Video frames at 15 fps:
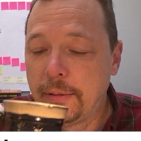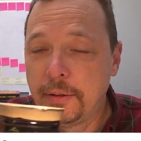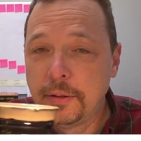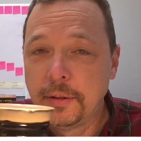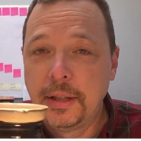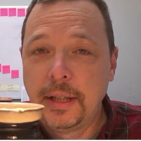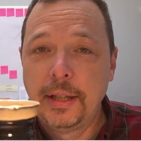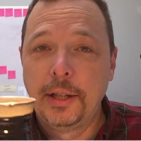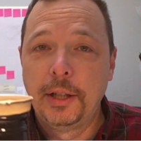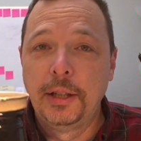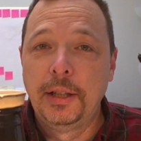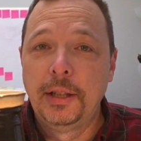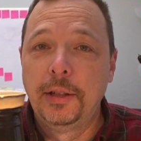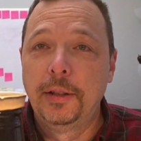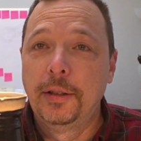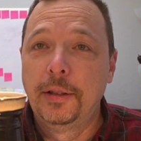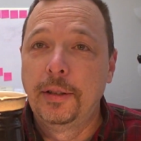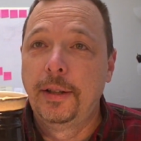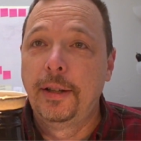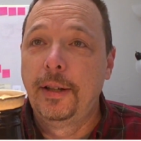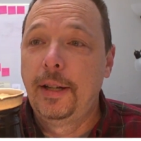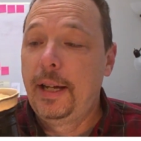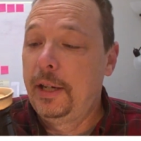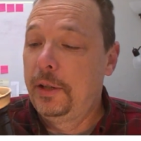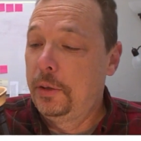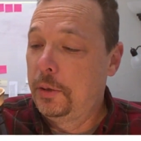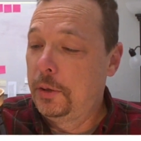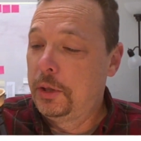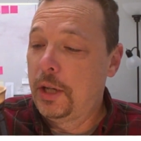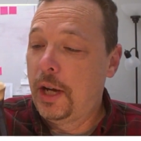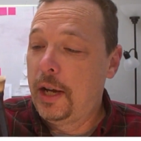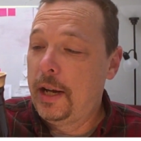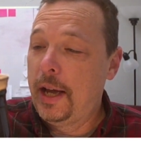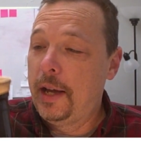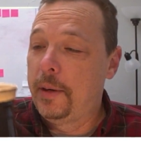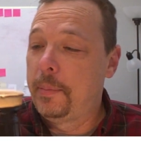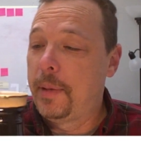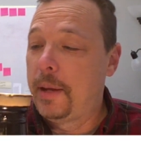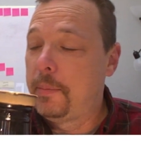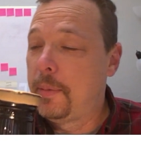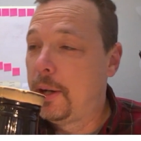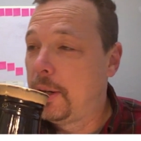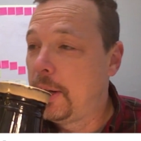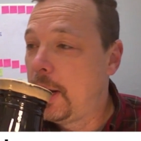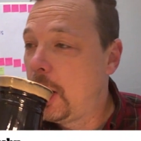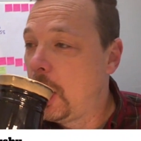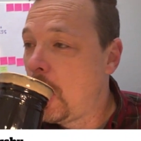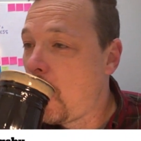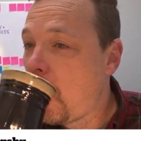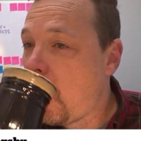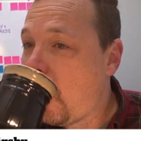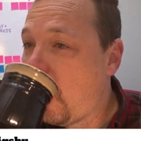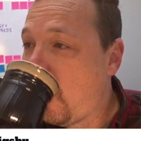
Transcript: I'm going to get a little uh, extra shot out of my mug here.